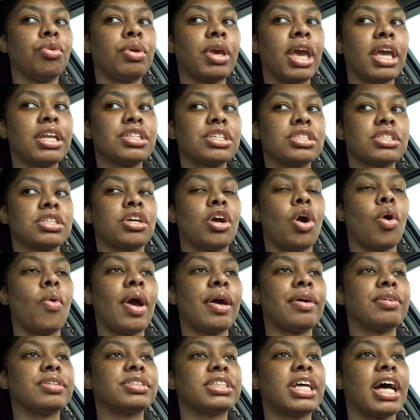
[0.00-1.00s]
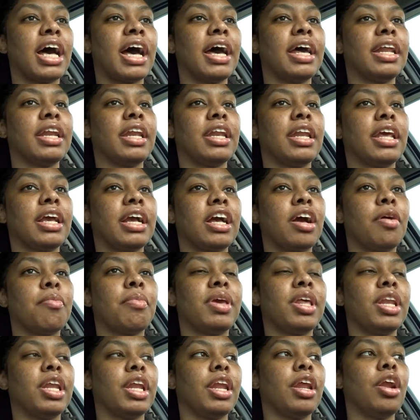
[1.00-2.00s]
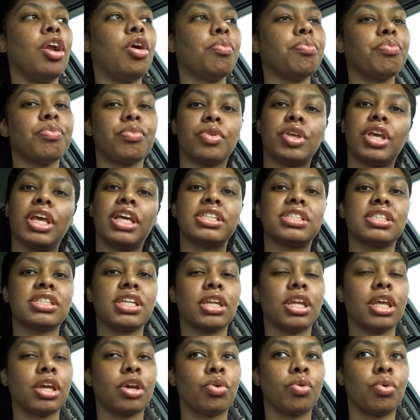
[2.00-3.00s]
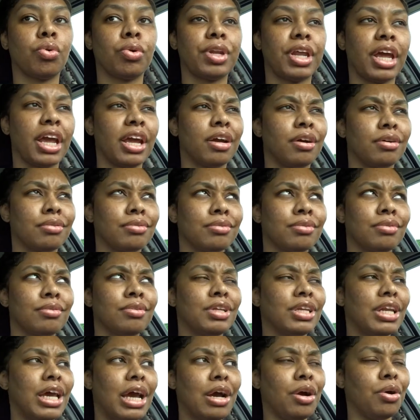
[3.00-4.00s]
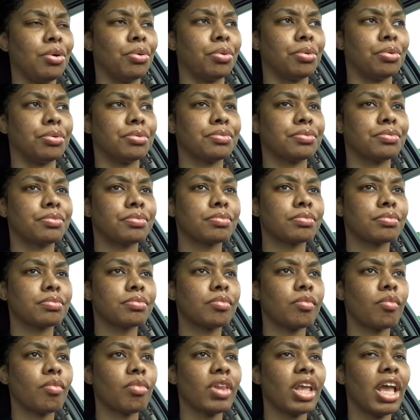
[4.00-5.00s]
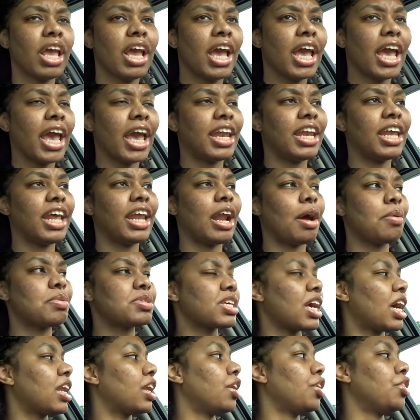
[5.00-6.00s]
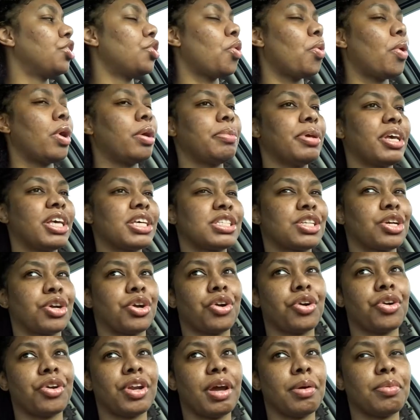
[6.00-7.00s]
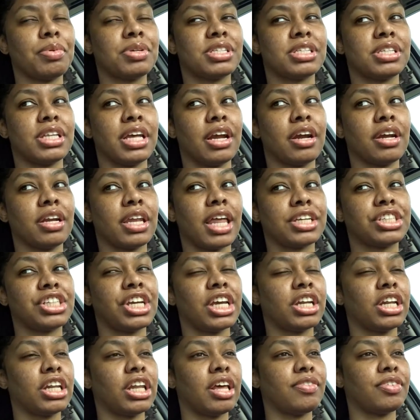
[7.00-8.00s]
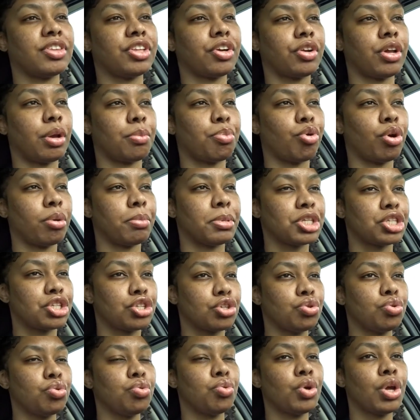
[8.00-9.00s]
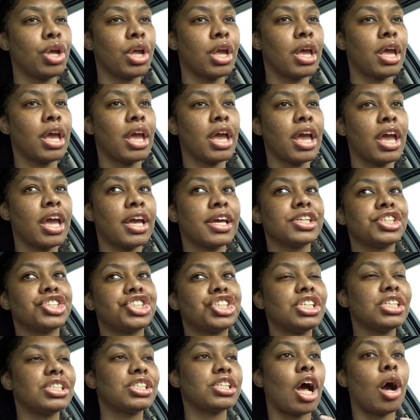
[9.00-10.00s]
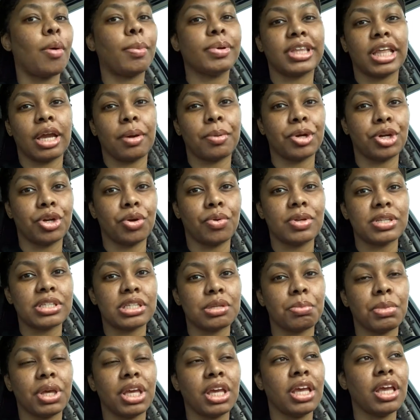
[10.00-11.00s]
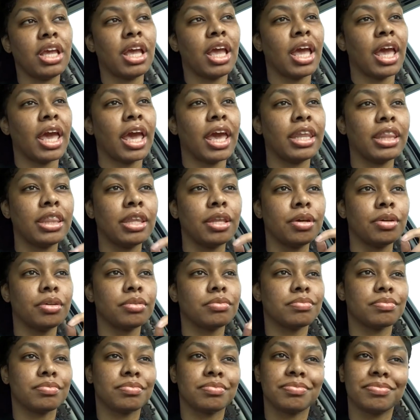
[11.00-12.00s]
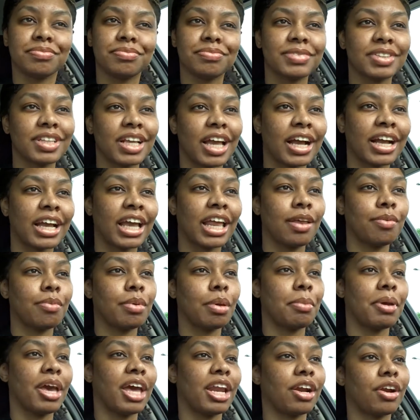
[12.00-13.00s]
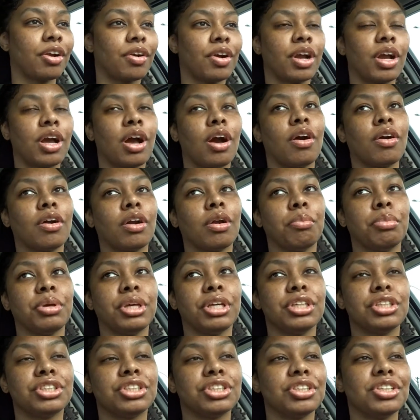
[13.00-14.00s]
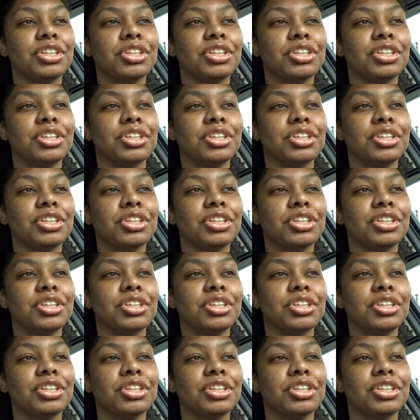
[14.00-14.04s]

can't just go outside and then come in and oh, instantly cool down. No. And then I was kind of annoyed because the girl that was there, like she had an 11:30 appointment too. She saw what they were doing to me, and the I can't even be mad at her and call her a bitch,